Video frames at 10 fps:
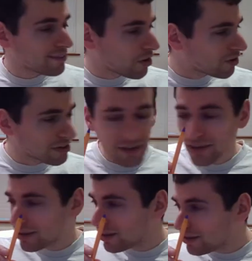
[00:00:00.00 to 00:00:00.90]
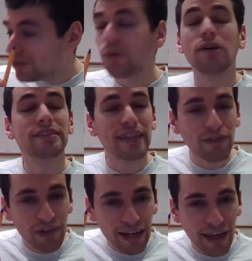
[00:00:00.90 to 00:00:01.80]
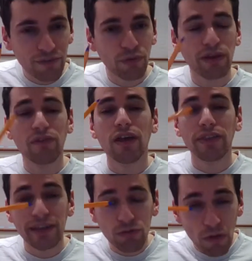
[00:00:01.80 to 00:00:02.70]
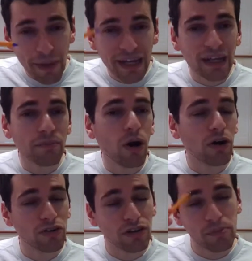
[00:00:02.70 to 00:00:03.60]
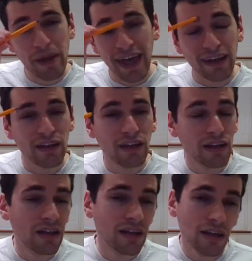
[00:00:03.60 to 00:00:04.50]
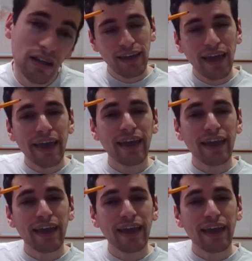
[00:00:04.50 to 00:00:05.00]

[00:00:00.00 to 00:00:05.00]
gone, you are safely left with the remaining part of the pen. Here